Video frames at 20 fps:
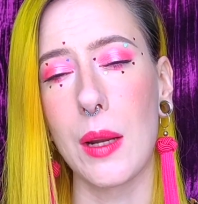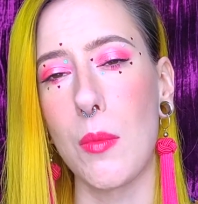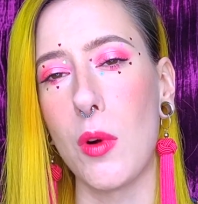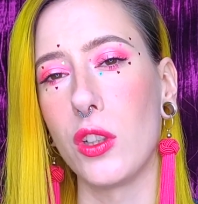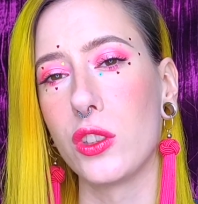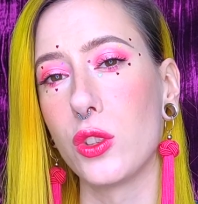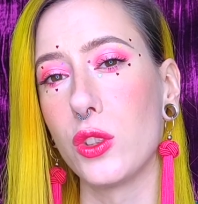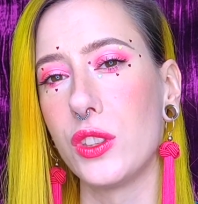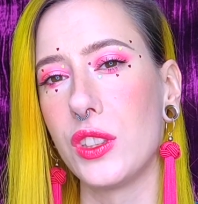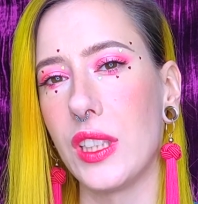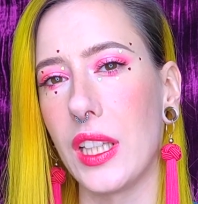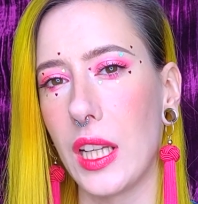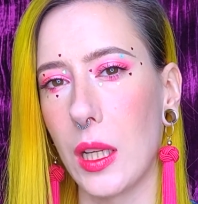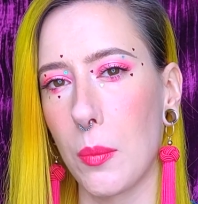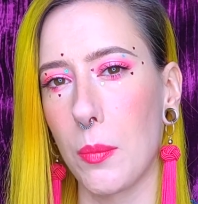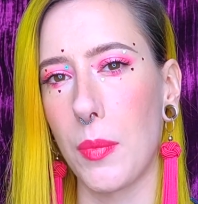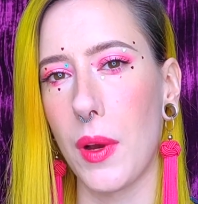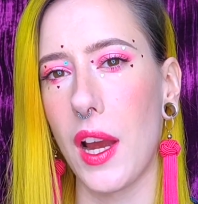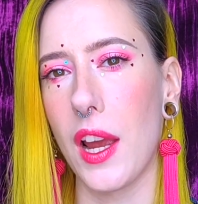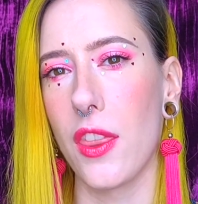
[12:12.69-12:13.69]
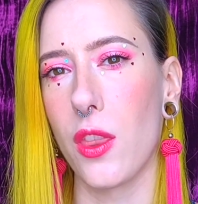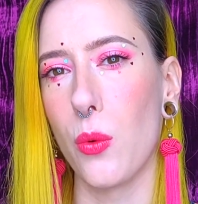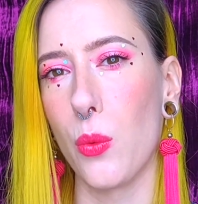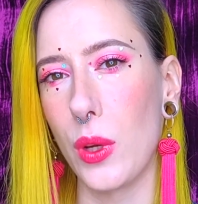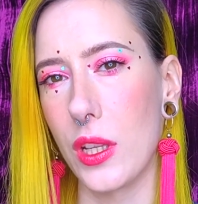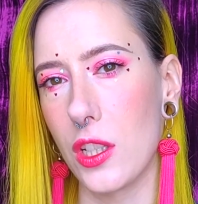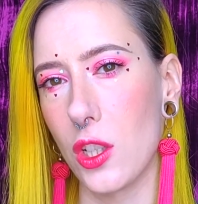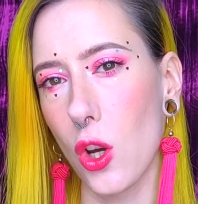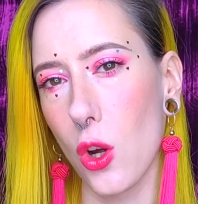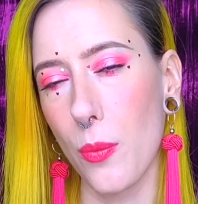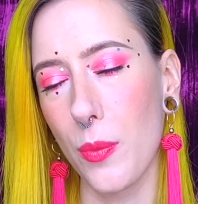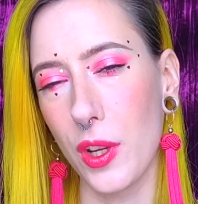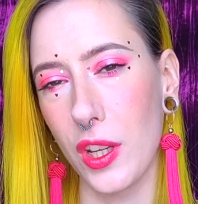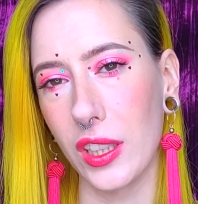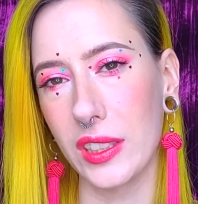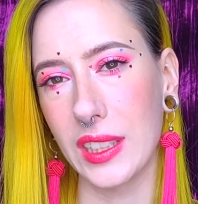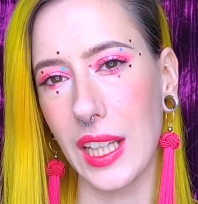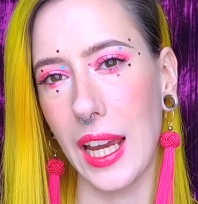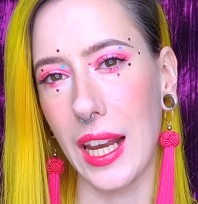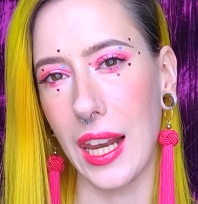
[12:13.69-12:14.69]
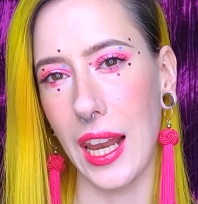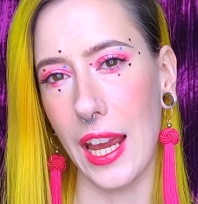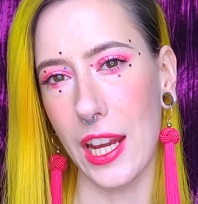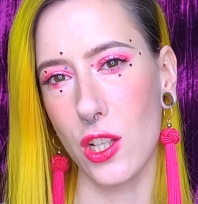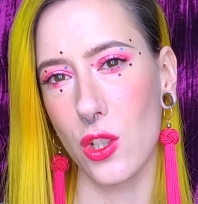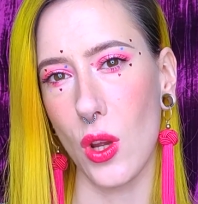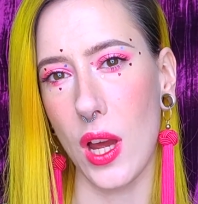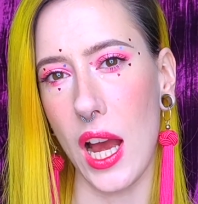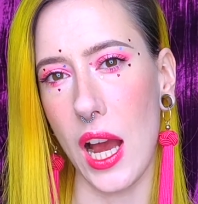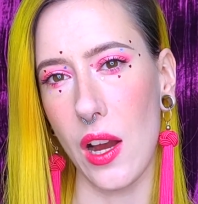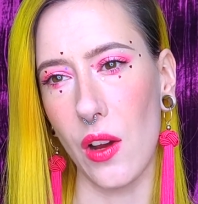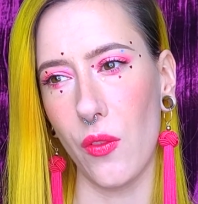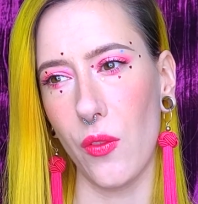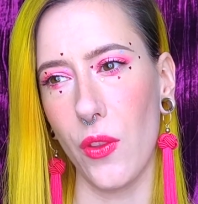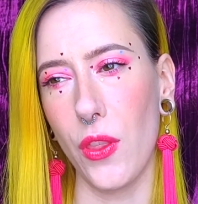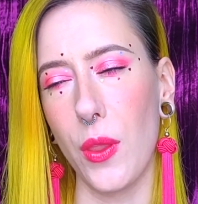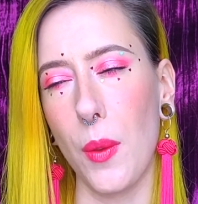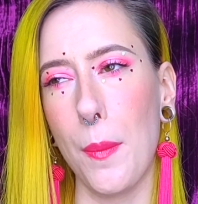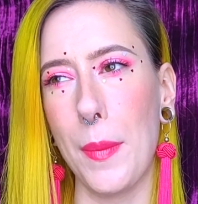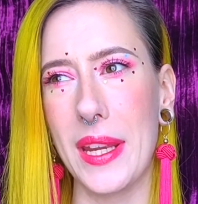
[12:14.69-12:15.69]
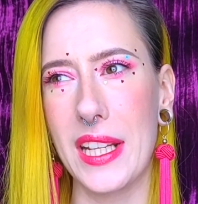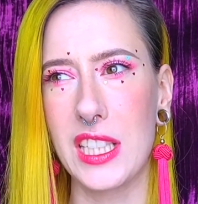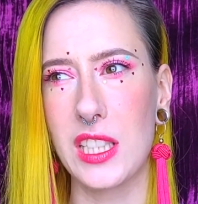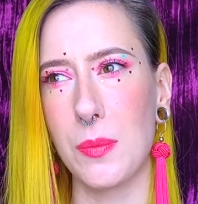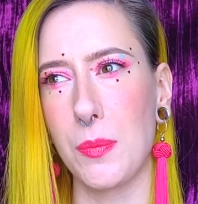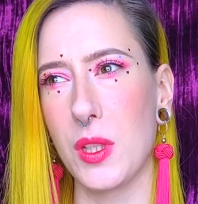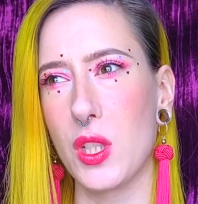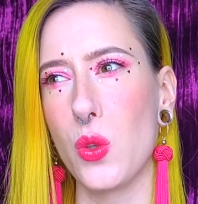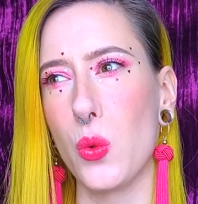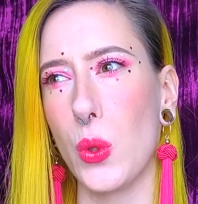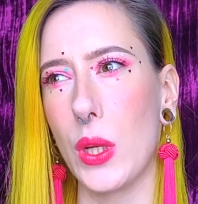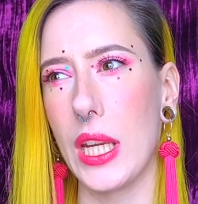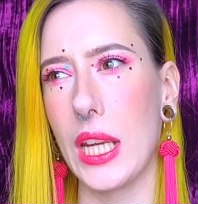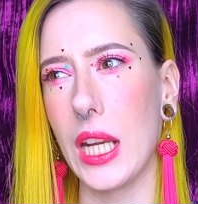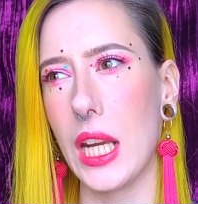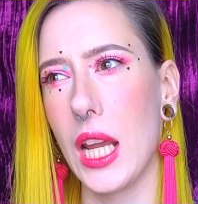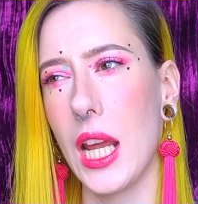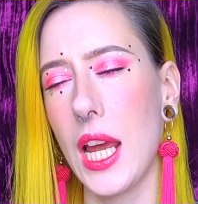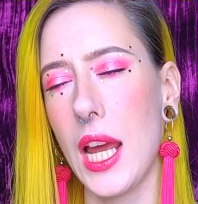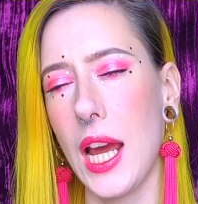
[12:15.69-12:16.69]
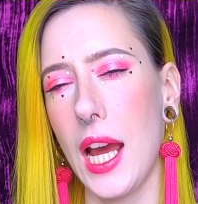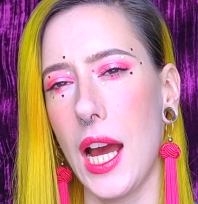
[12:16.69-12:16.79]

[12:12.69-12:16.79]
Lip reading: I'm also sitting by the window because I like to have the mix between